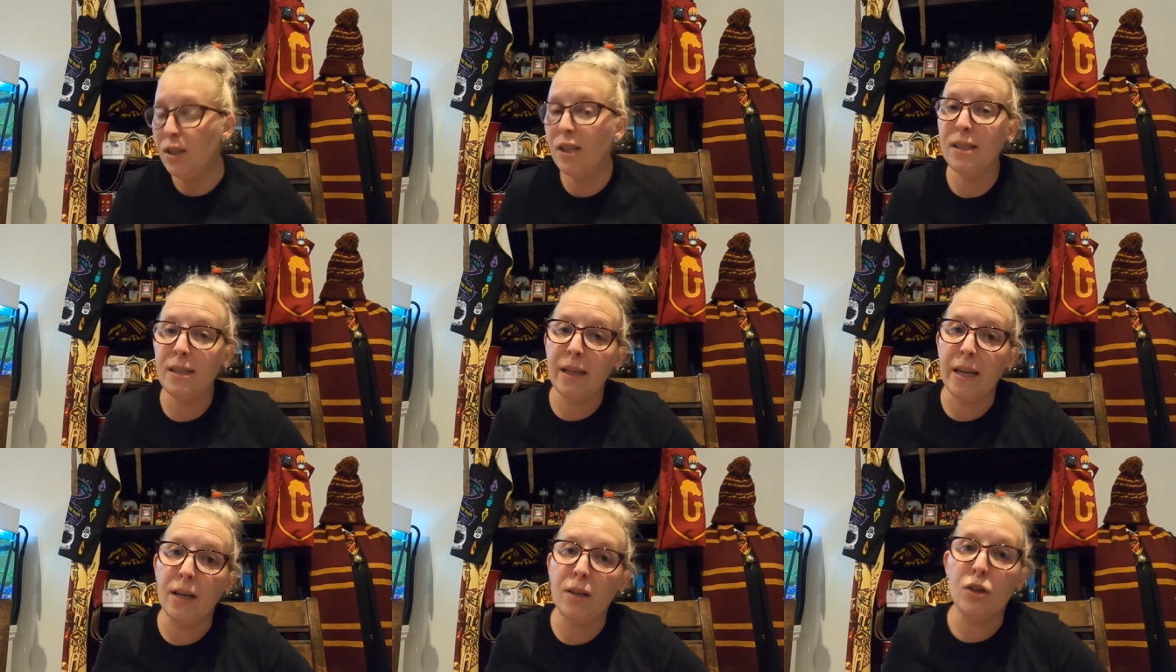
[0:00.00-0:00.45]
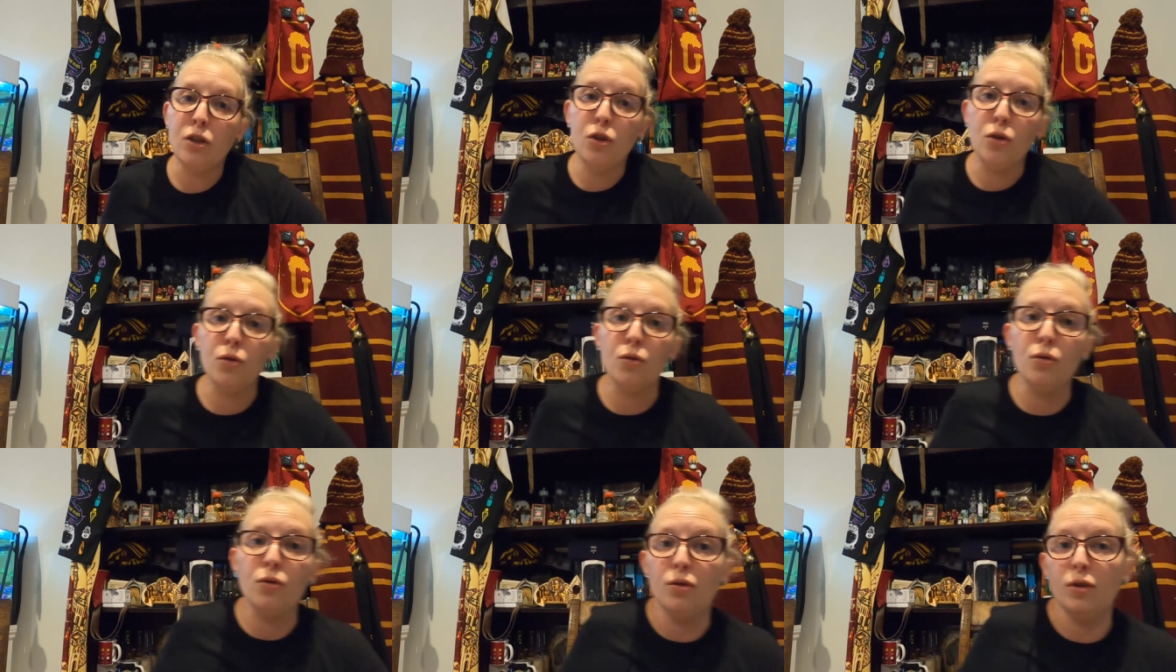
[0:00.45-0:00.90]
to send
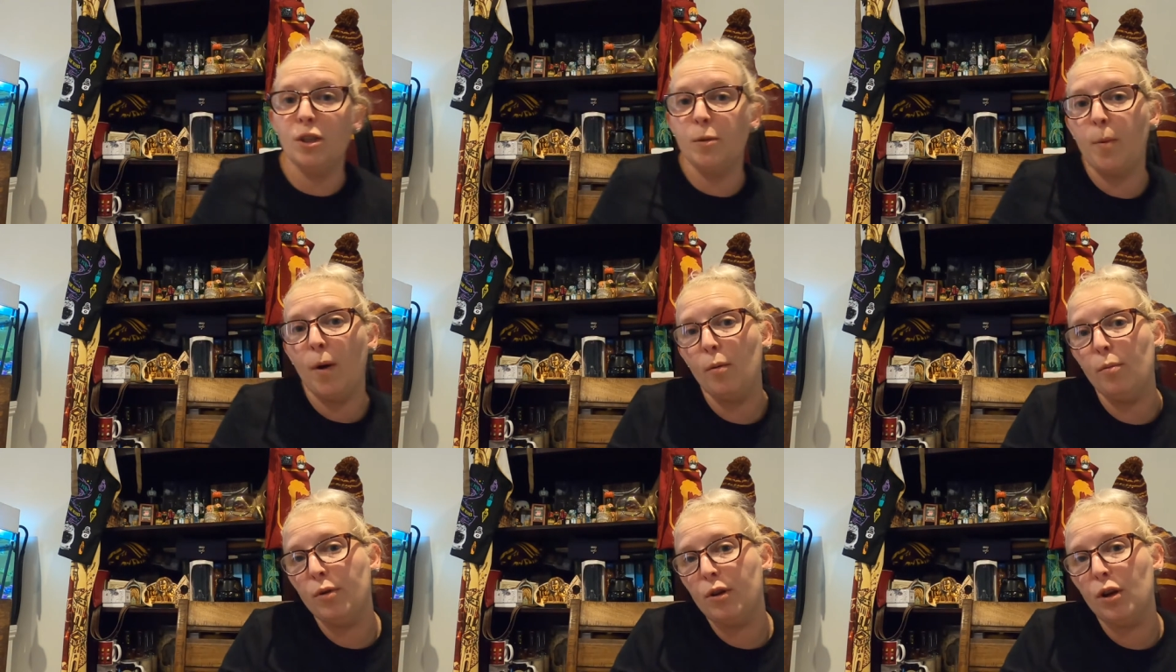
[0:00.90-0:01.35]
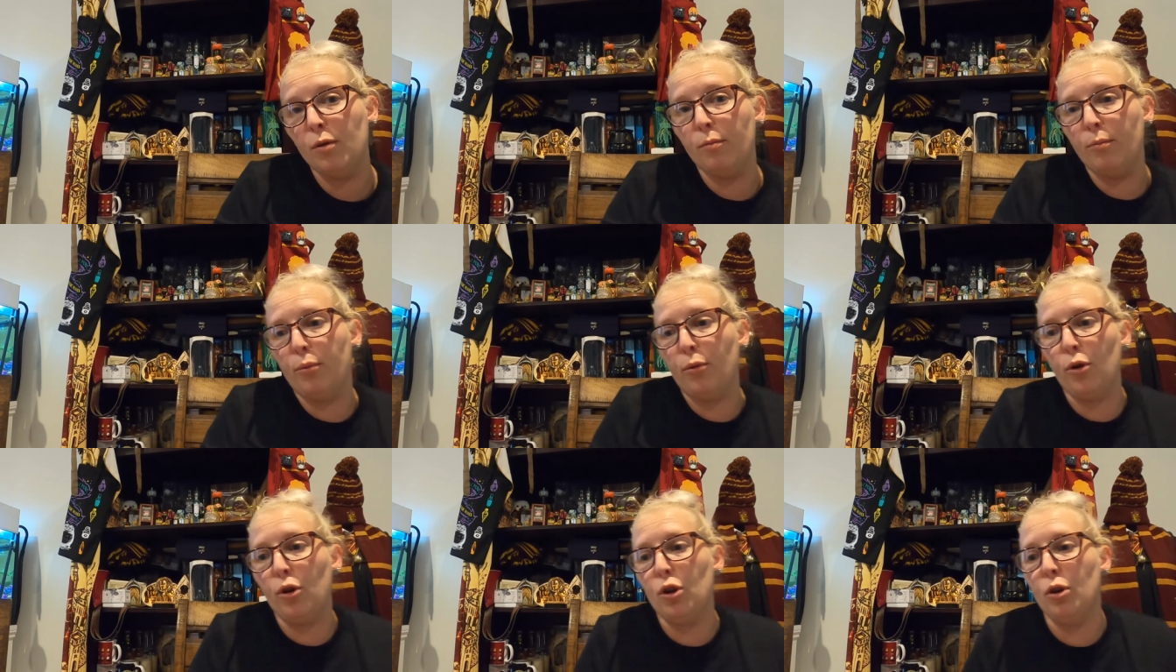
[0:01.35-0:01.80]
to Spellbook
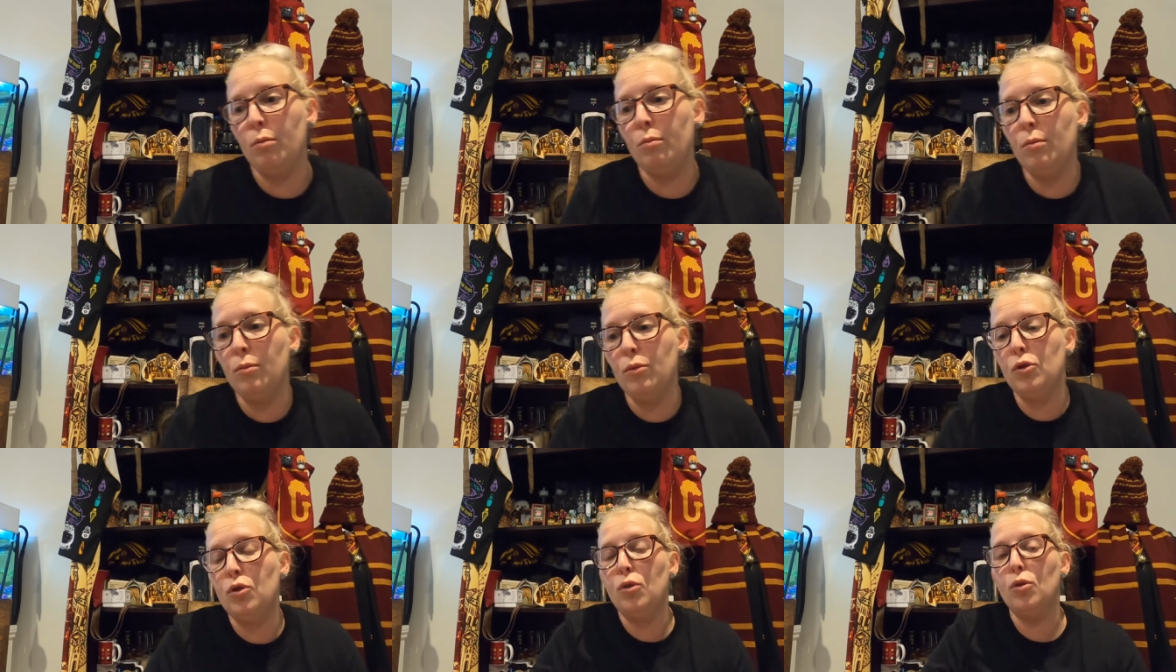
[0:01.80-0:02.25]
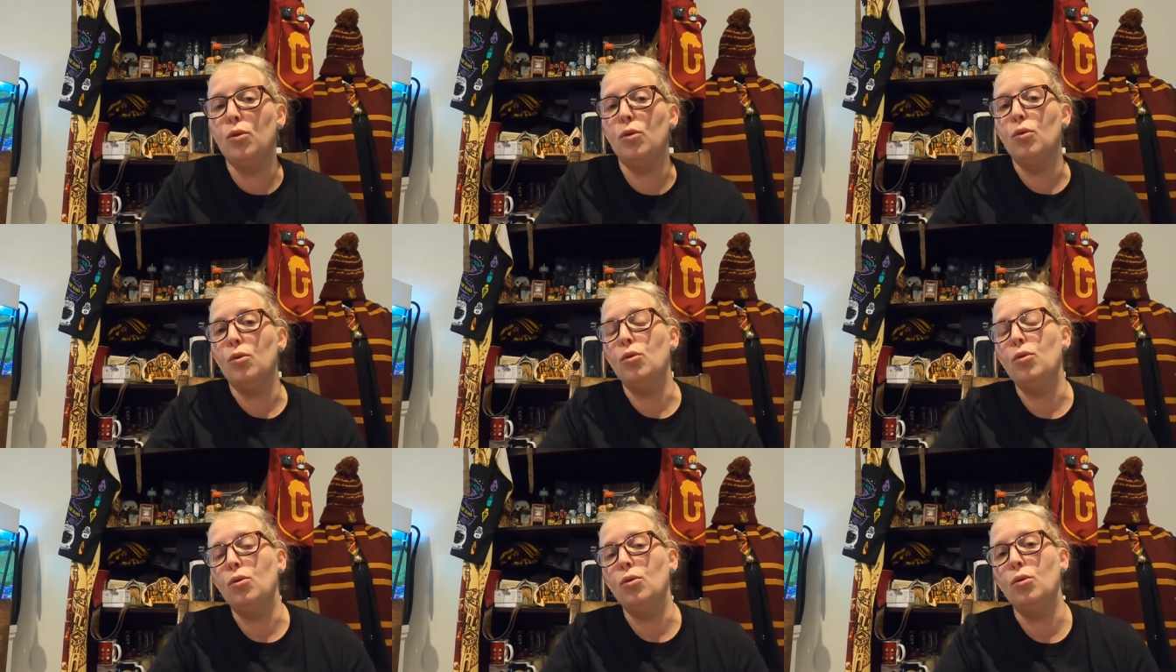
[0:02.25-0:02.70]
and Broom
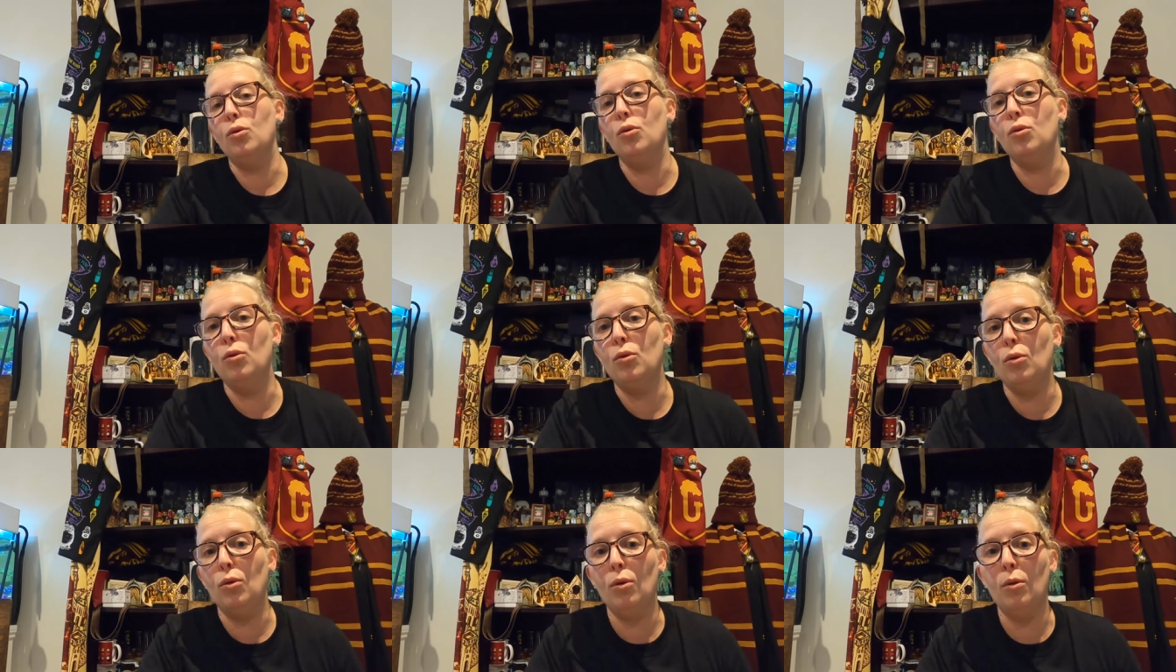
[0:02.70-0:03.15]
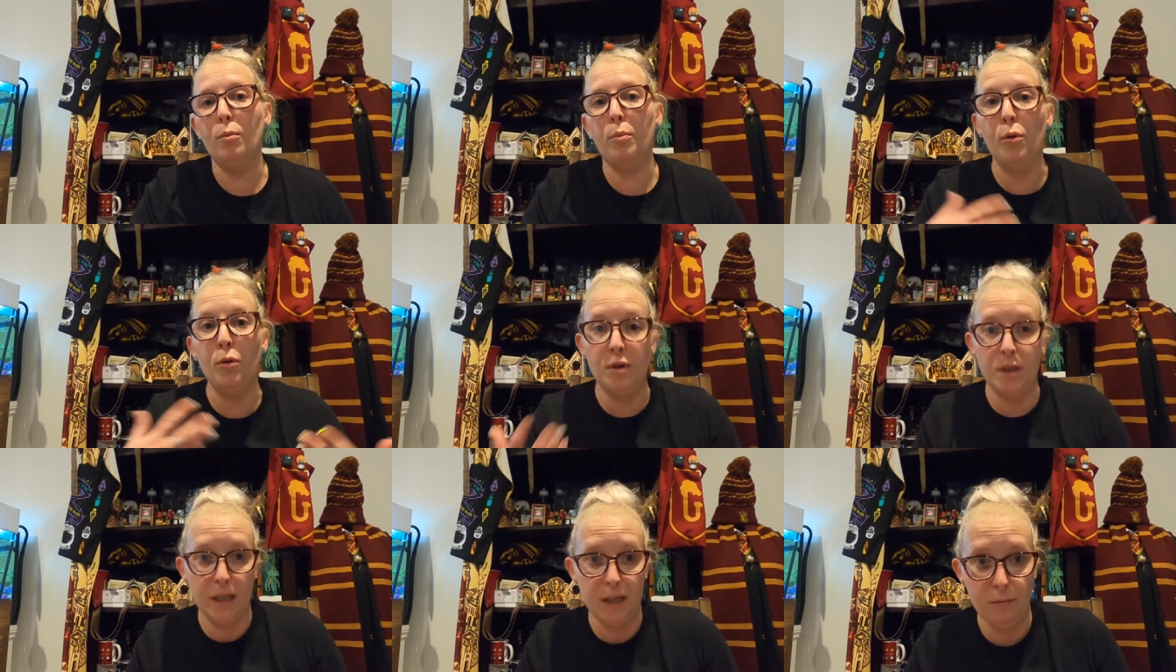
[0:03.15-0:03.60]
to
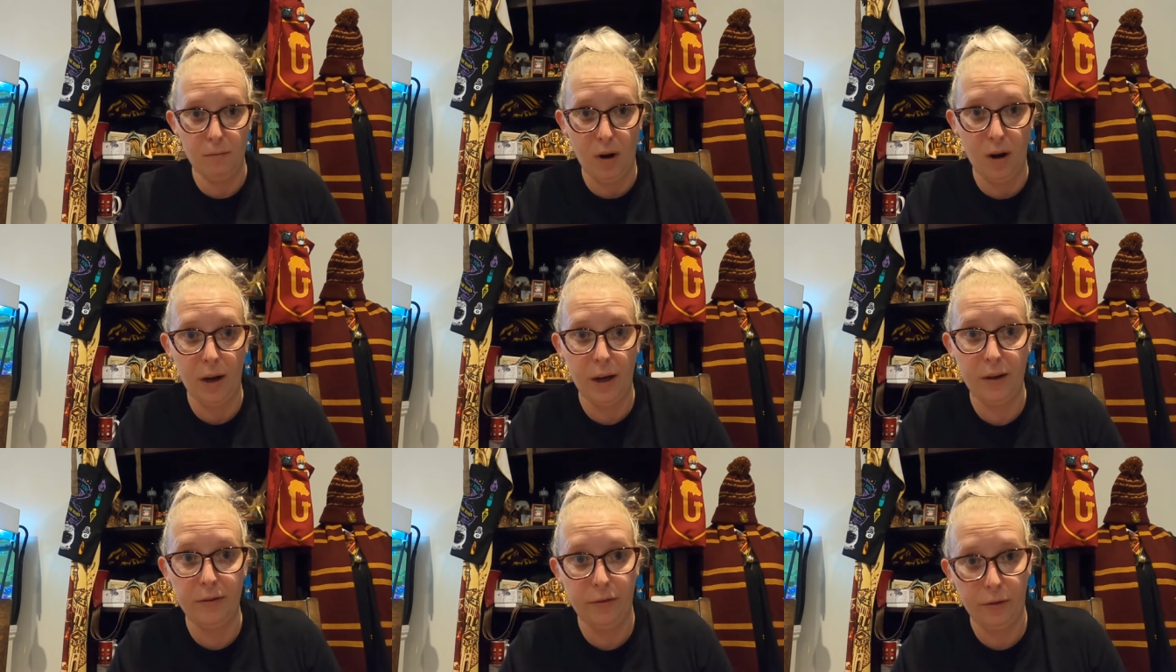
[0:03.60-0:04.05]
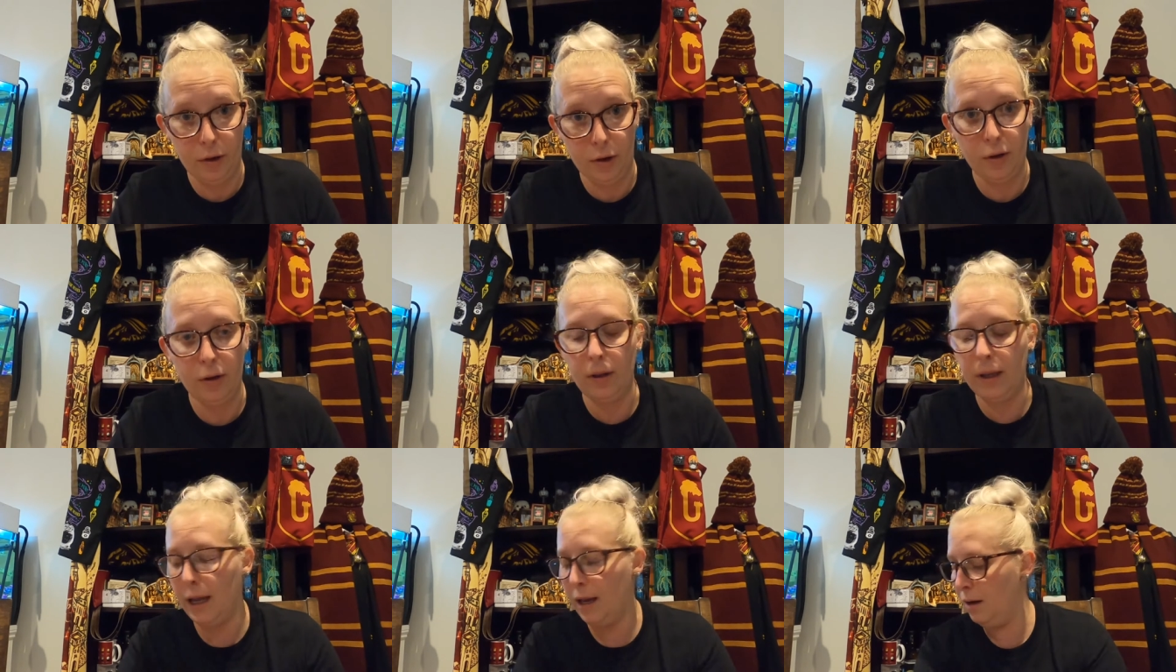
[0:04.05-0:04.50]
put in my
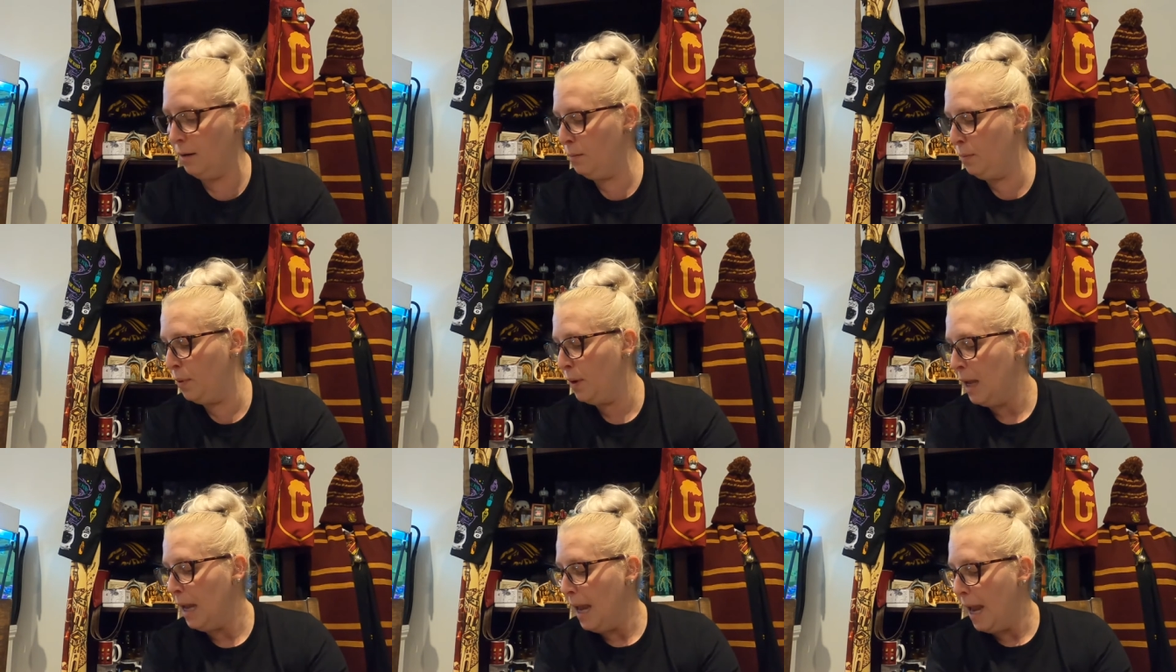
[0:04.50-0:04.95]
photo lamp.